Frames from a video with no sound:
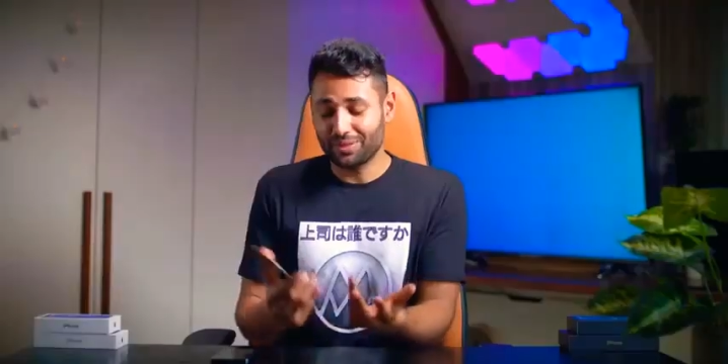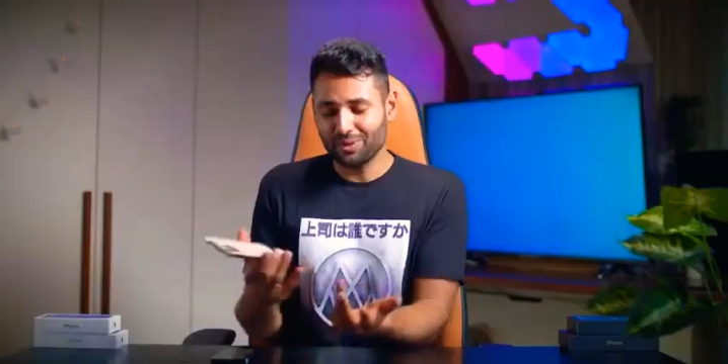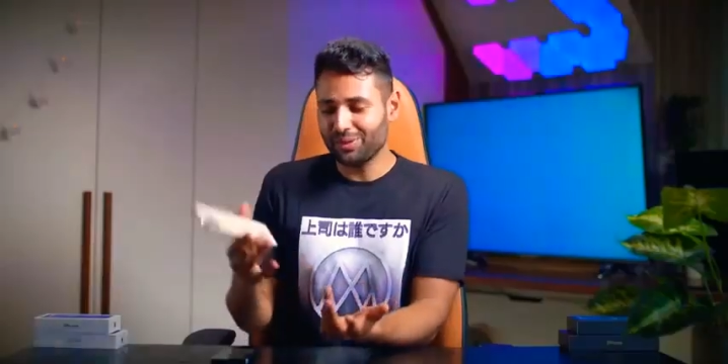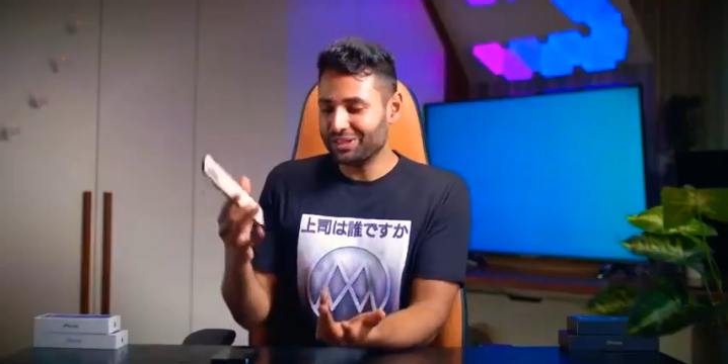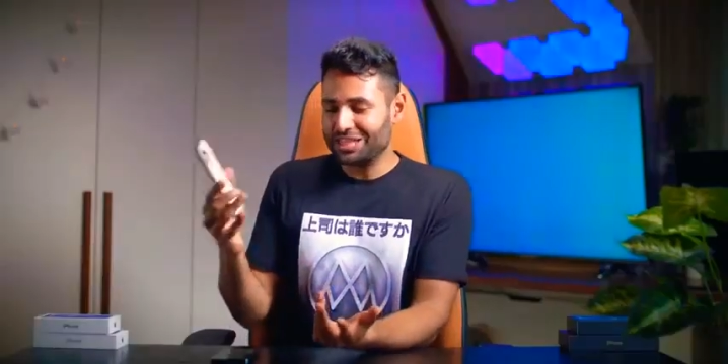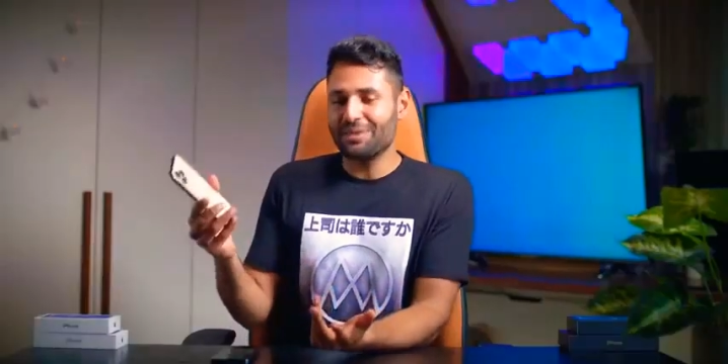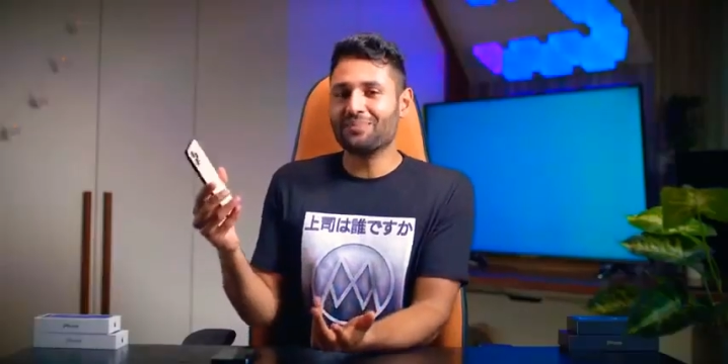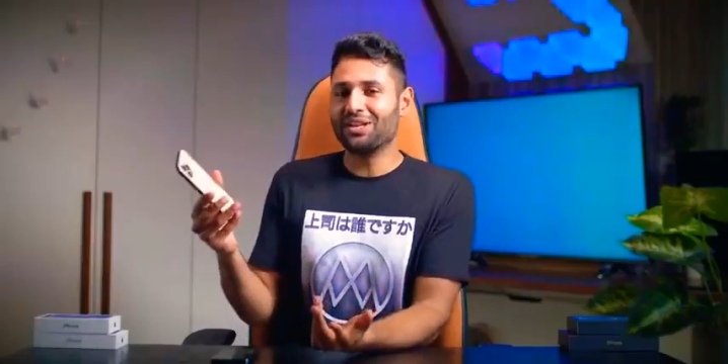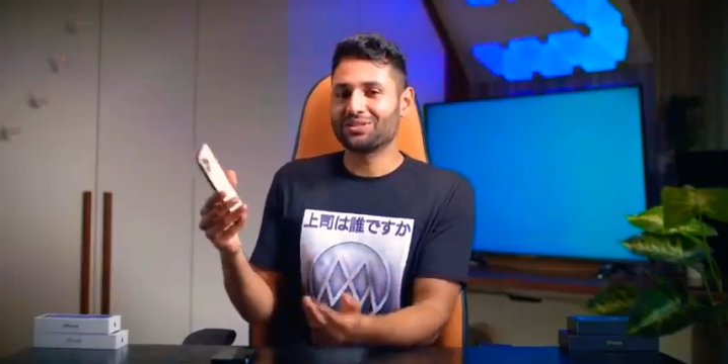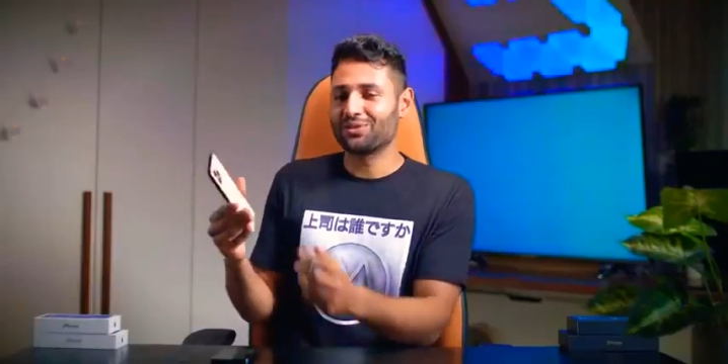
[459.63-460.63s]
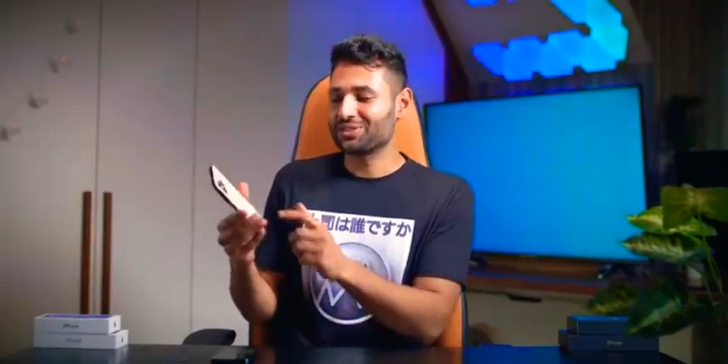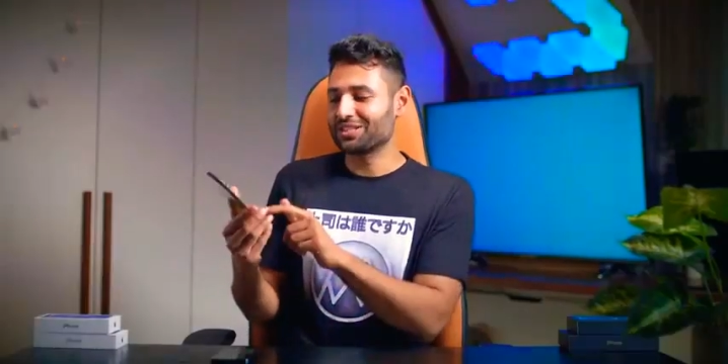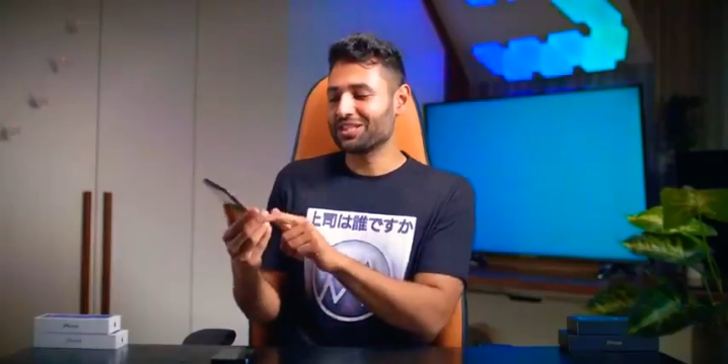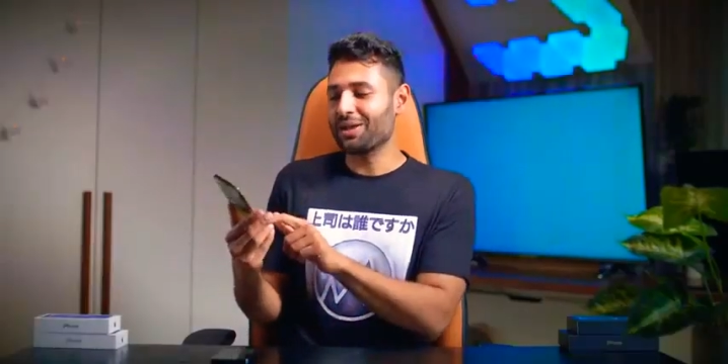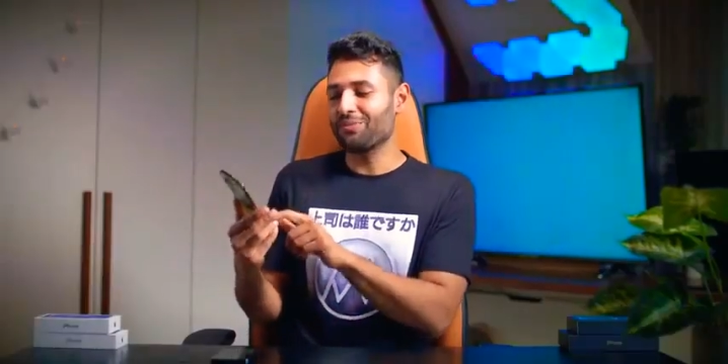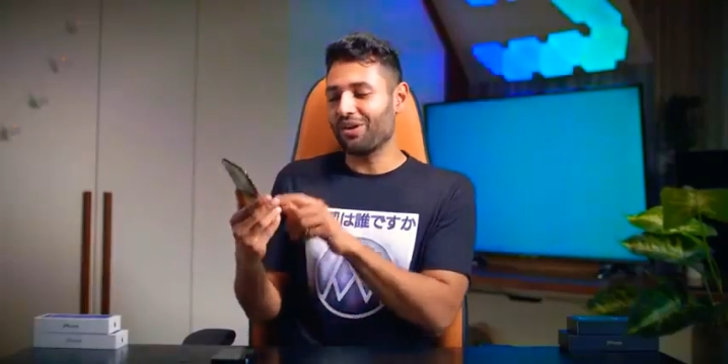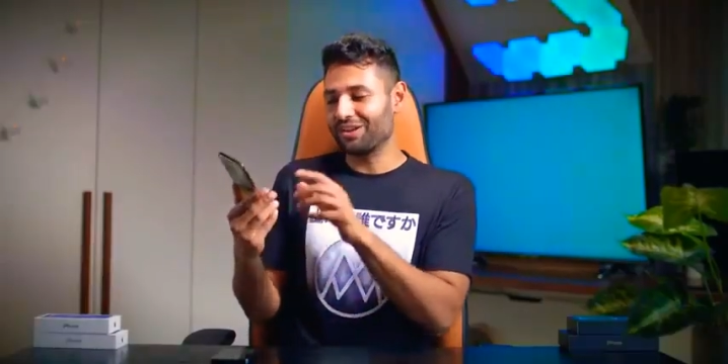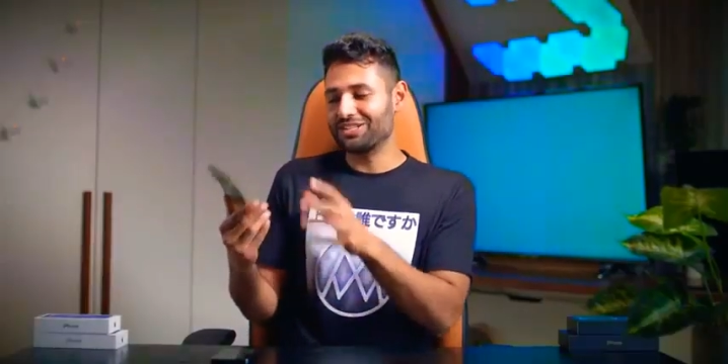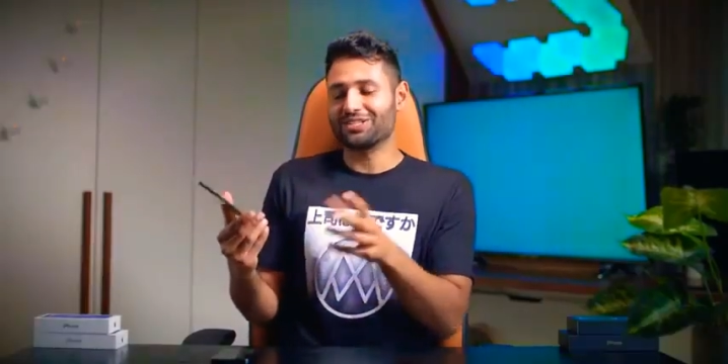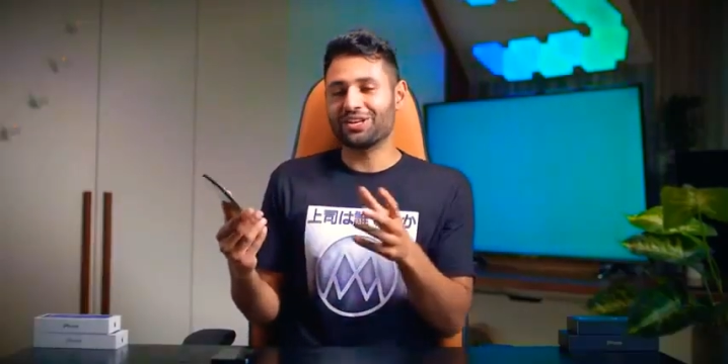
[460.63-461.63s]
I think within 10 minutes of using this camera, I
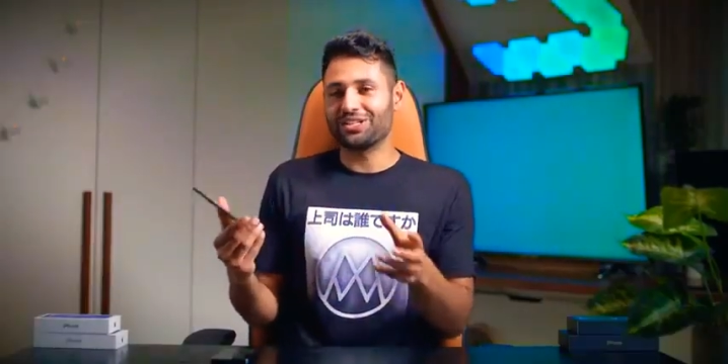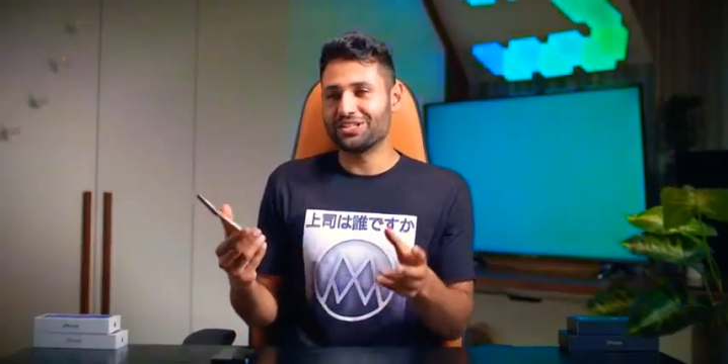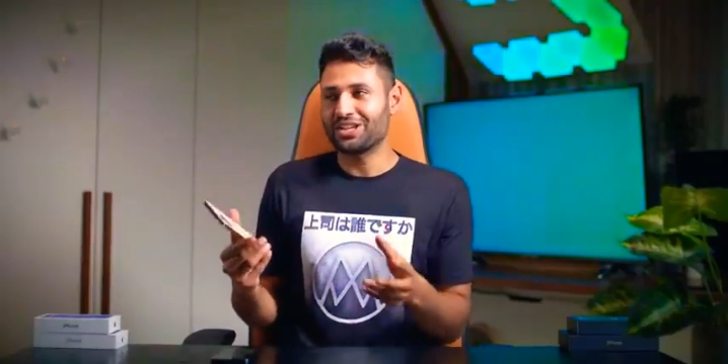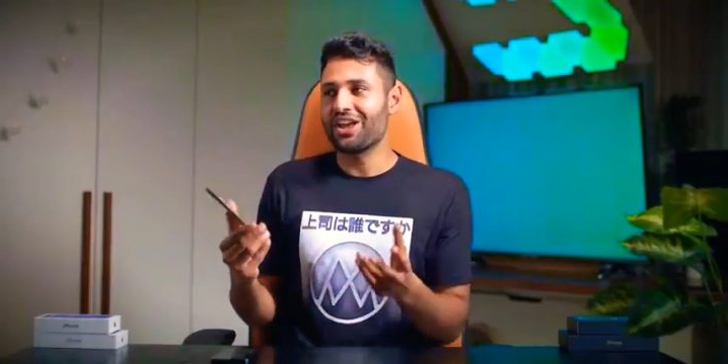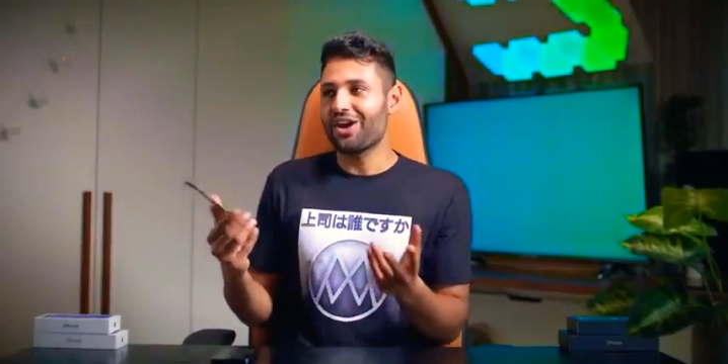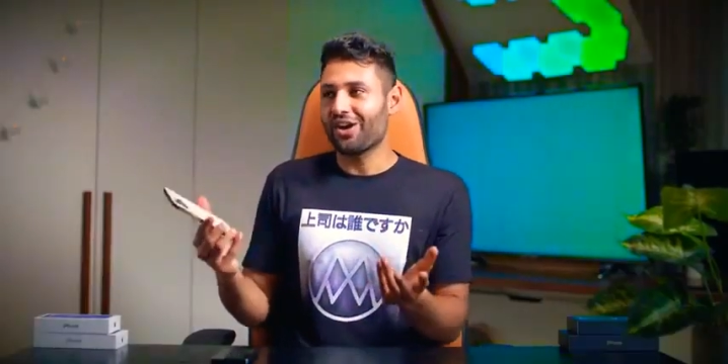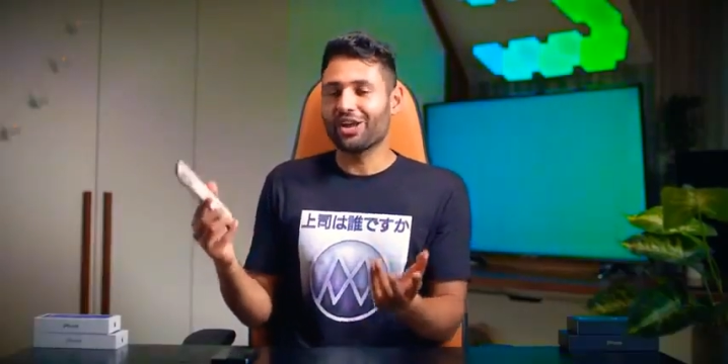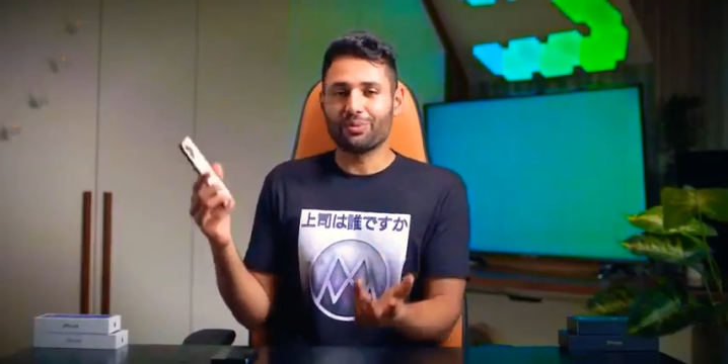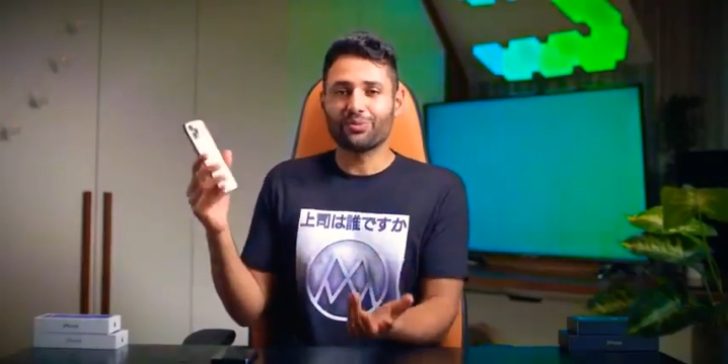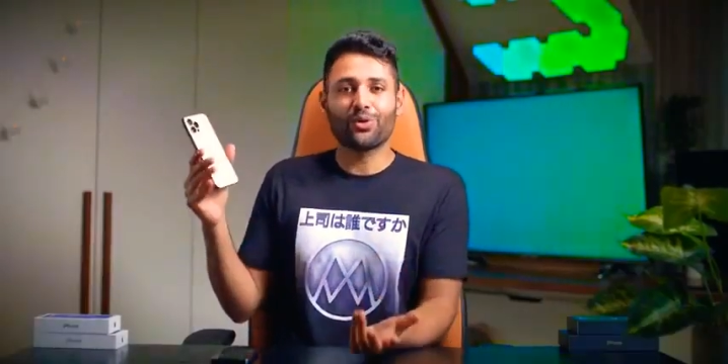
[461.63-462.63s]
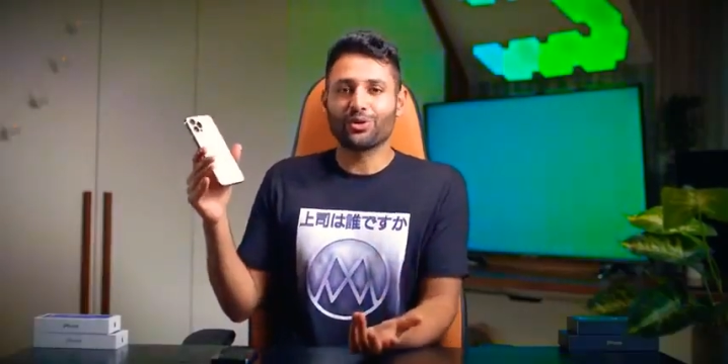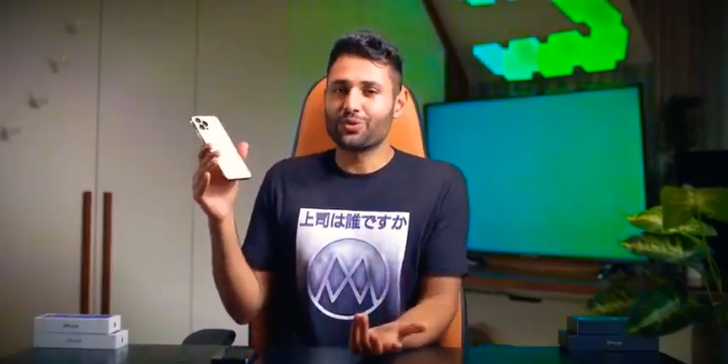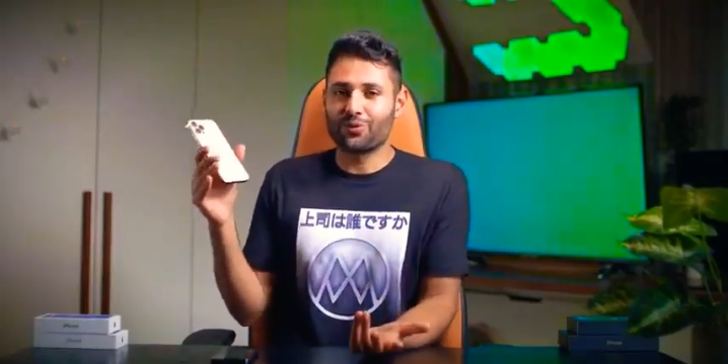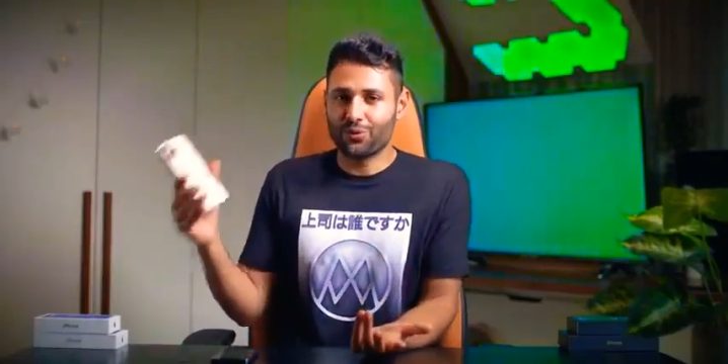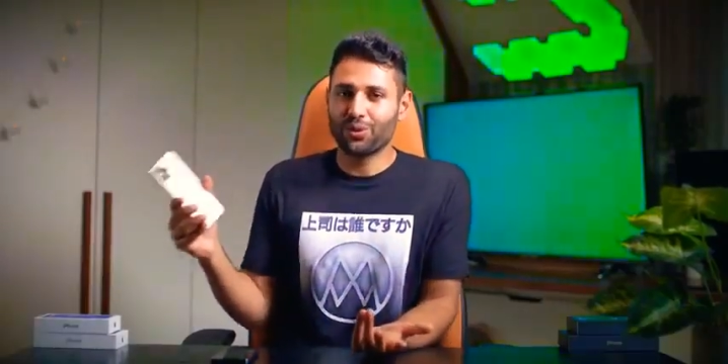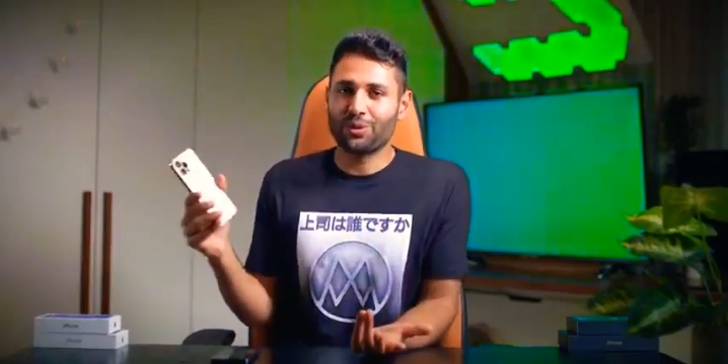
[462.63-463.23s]
decided, okay, we've got to do a full